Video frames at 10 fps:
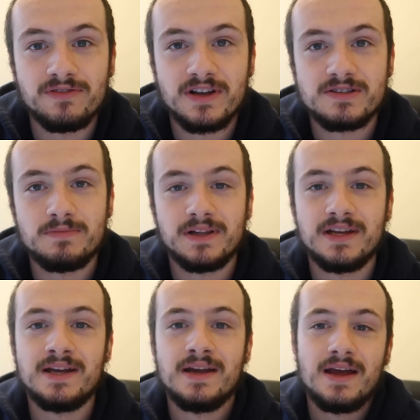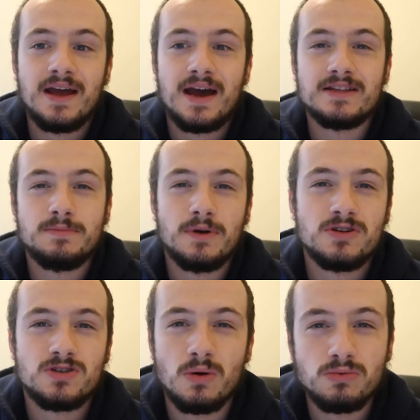of flexibility and to be
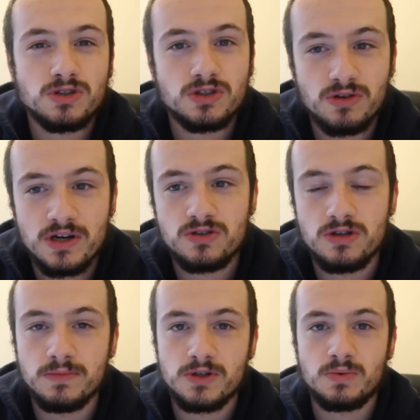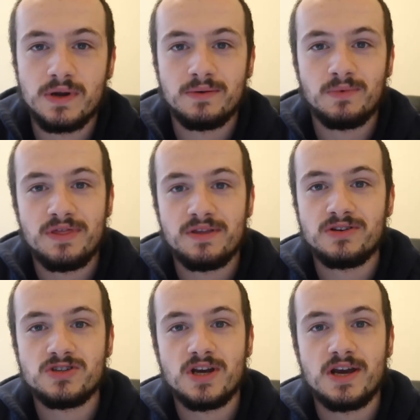honest don't stress too much when when
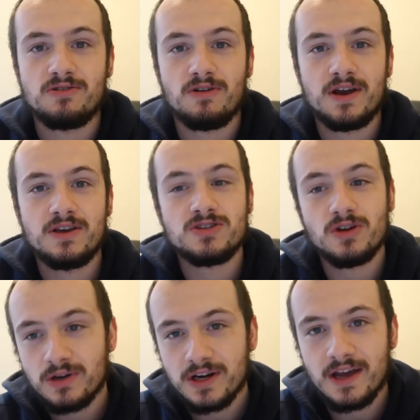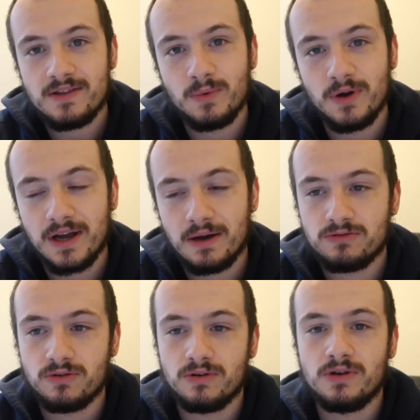things change right you're still going to get the
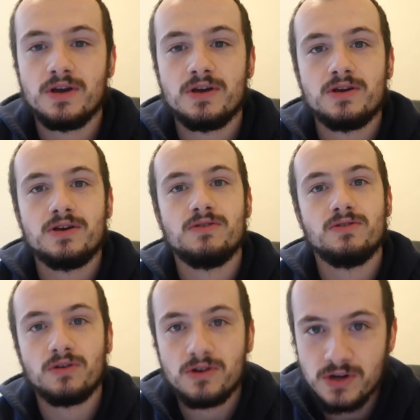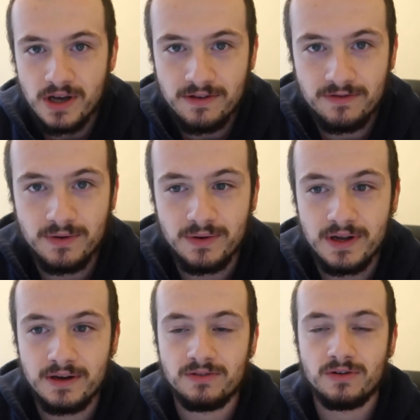workouts done as long as you get the food
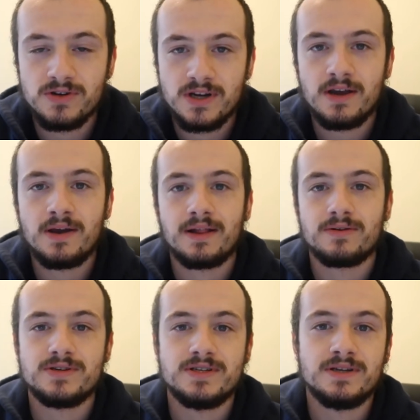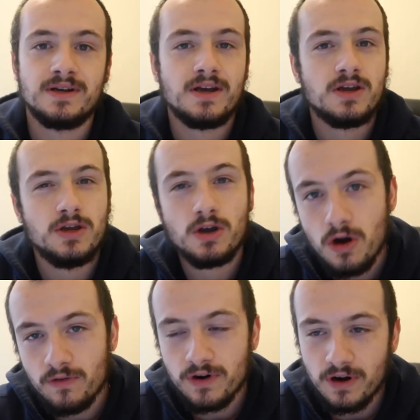in, as long as you get your calories in, you're
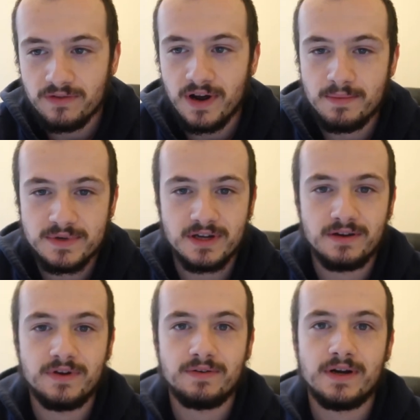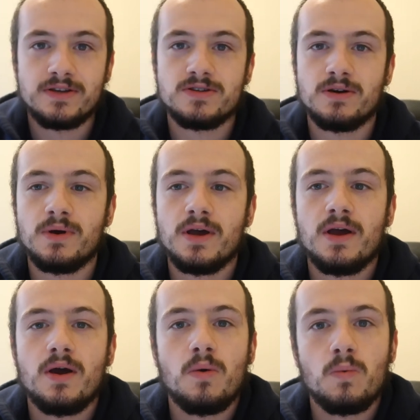covering off 90% of it, right? So
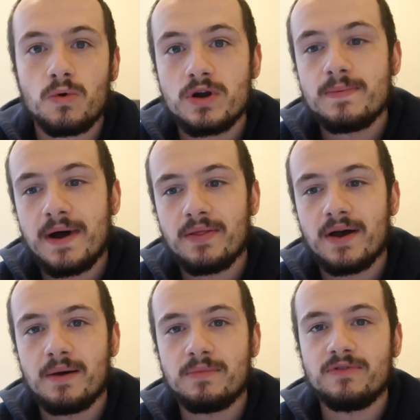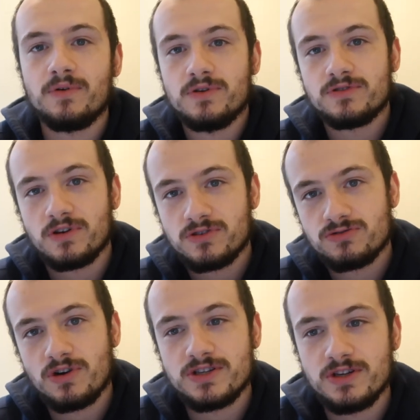worry about that before you start
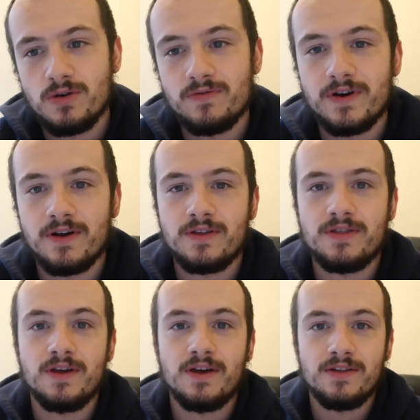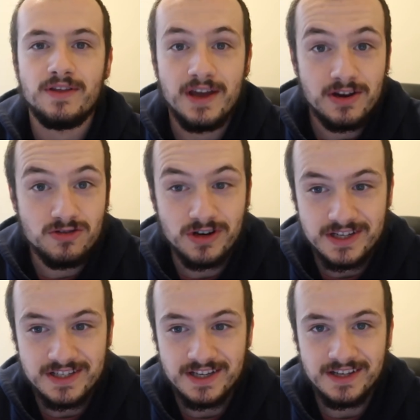stressing over the, the
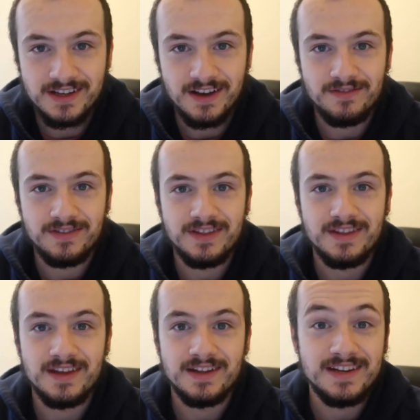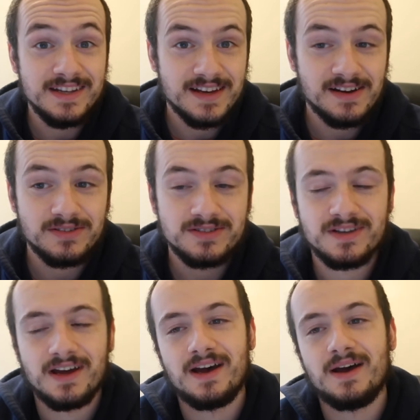intricacy of the
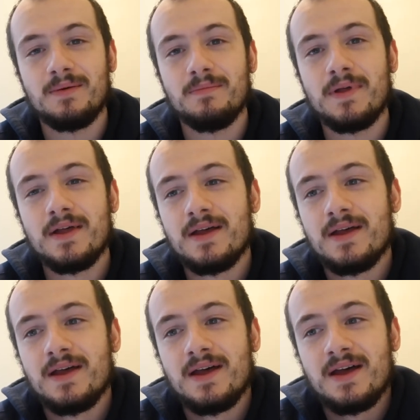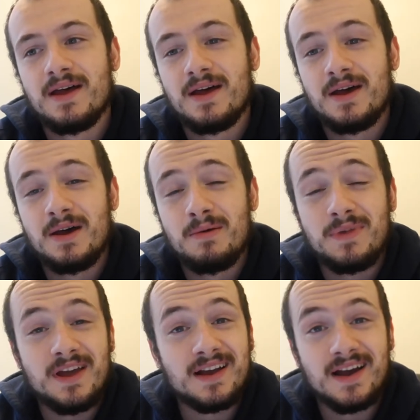details. Um,
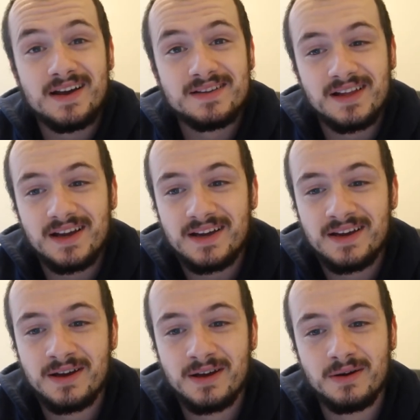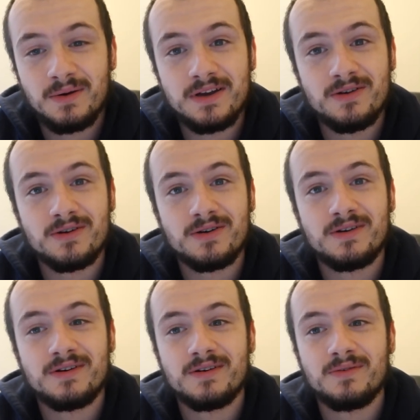but yeah, guys, like when you're,
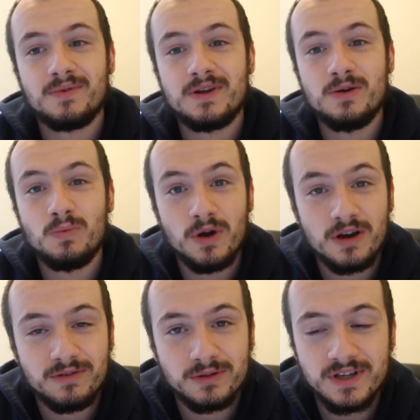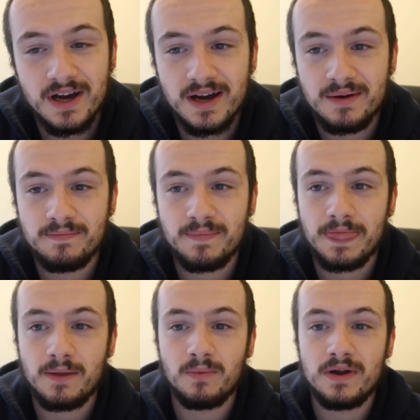when you work full time,
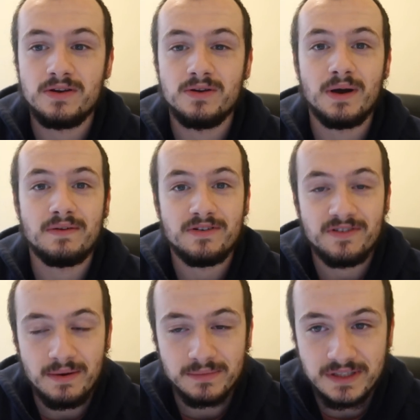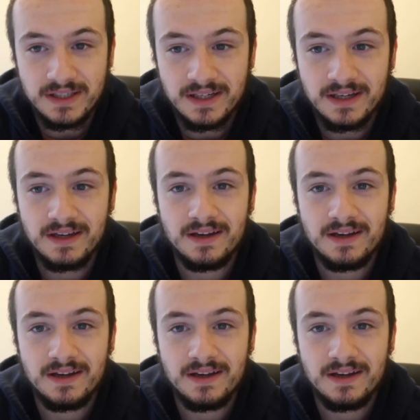when you have a family,